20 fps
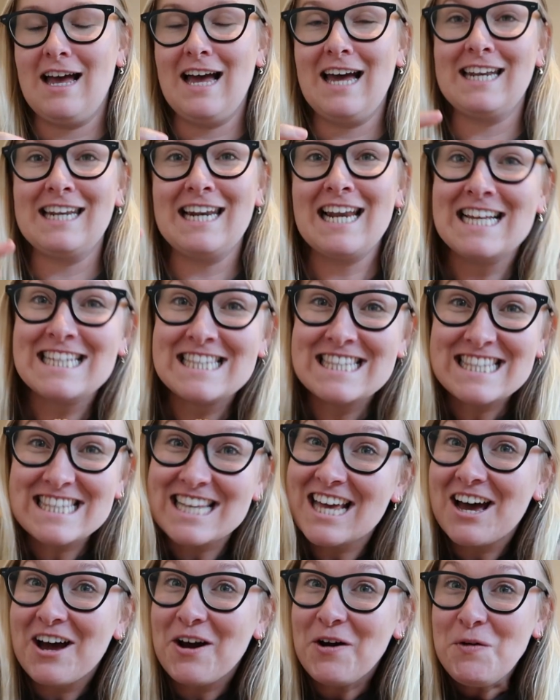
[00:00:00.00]
And let's
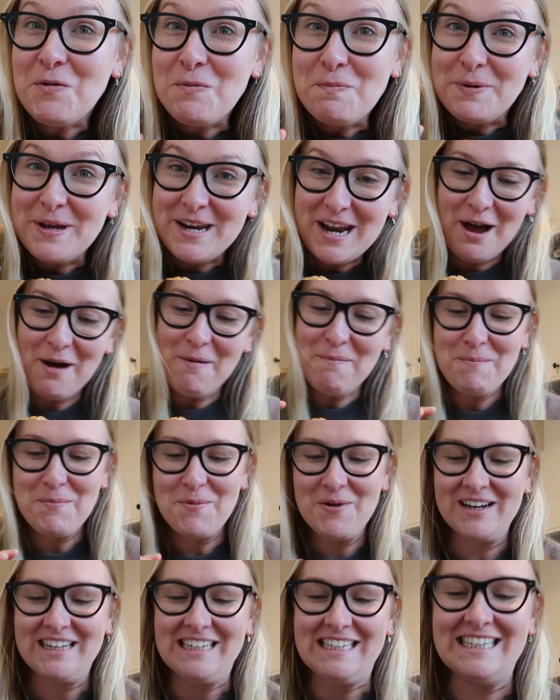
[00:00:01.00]
open up
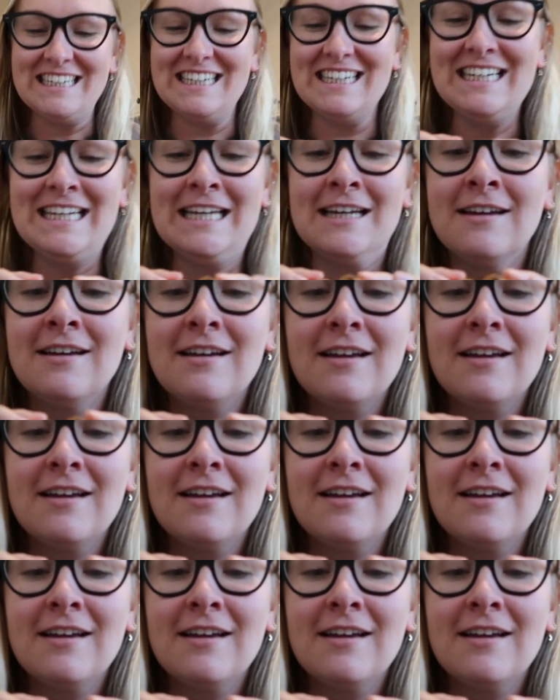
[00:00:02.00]
one.